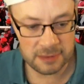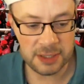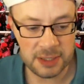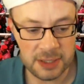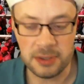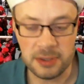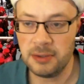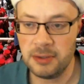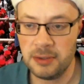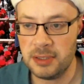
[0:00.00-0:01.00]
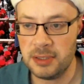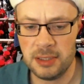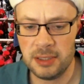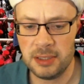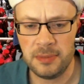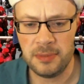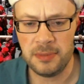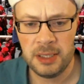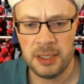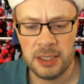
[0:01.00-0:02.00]
that goes into some
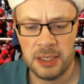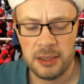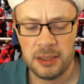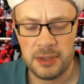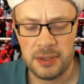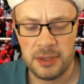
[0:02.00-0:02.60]
of the